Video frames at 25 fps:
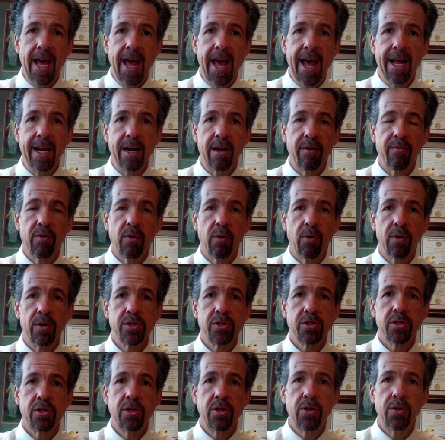and of
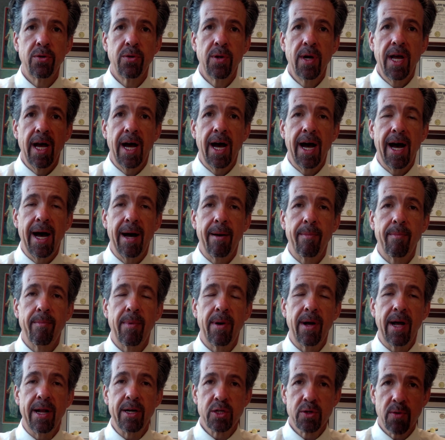course to
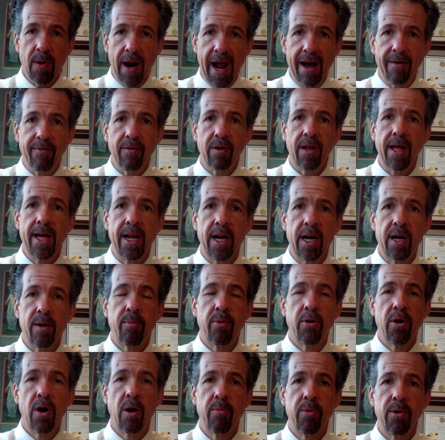travel at an
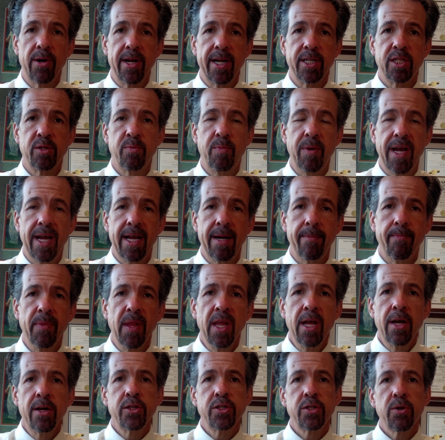appropriate speed.
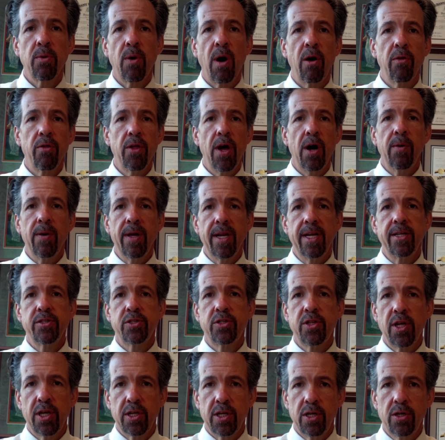So although it is
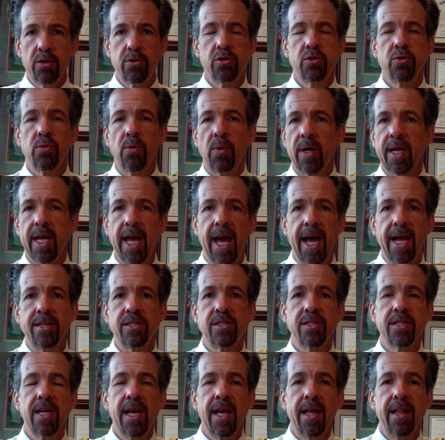the usual
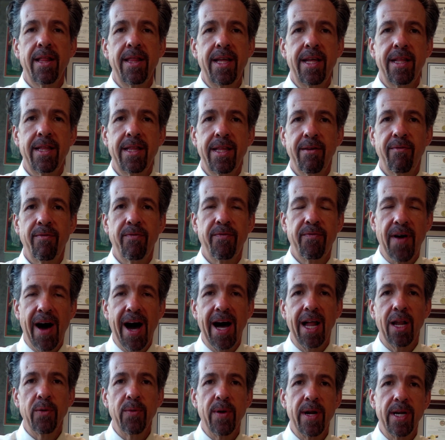case that the
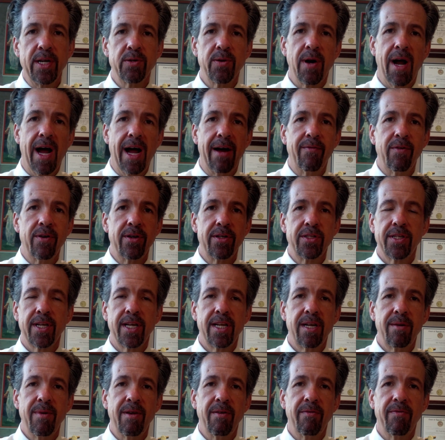following driver is
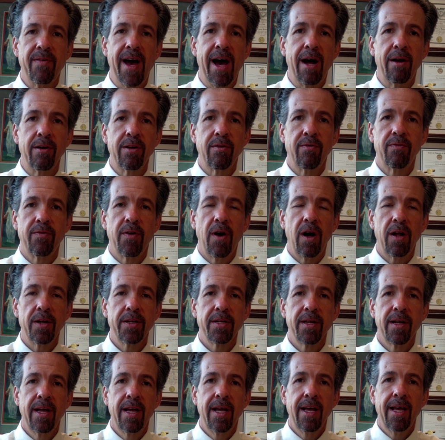going to be found at
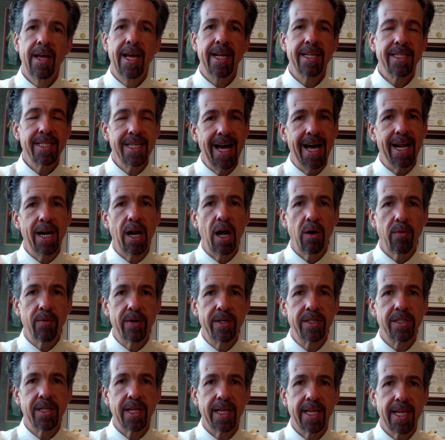fault, it's not
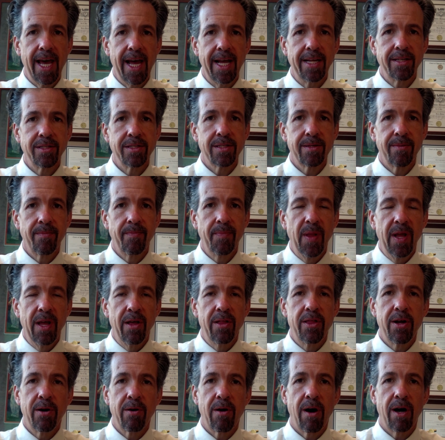always the case.
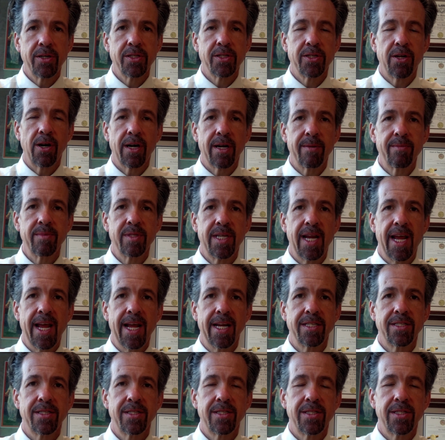There are
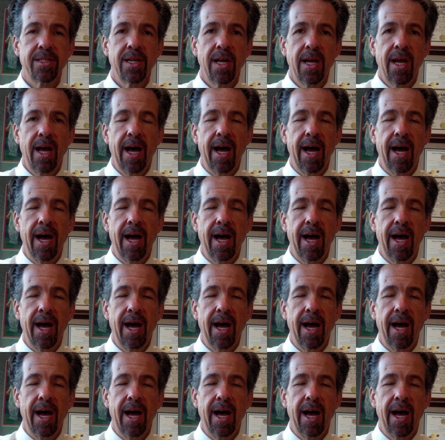circumstances